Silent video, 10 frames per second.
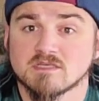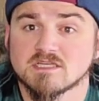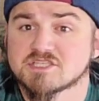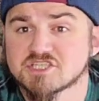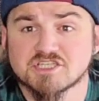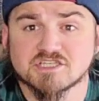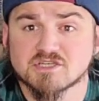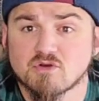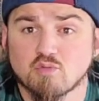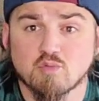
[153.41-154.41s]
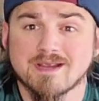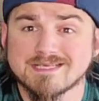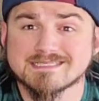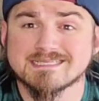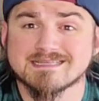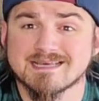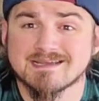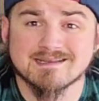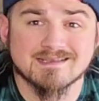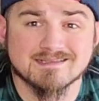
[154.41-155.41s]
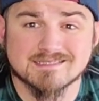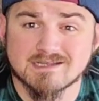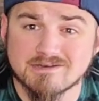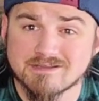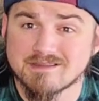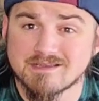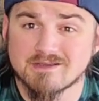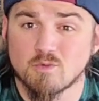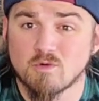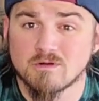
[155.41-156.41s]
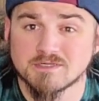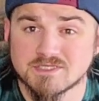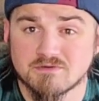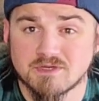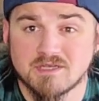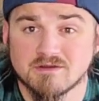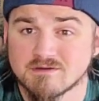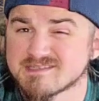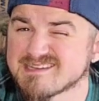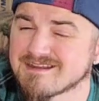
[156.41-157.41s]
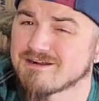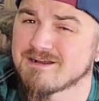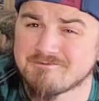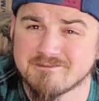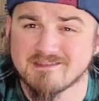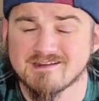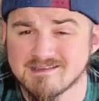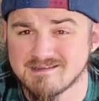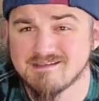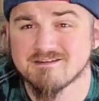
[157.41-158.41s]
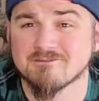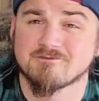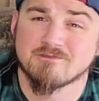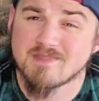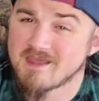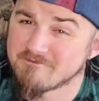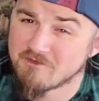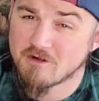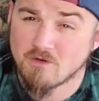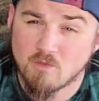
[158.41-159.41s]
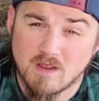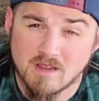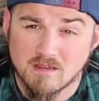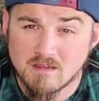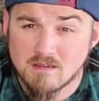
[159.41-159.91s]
It's just crazy that it sounded like a war zone here. It's not often that I can hear it from that far away.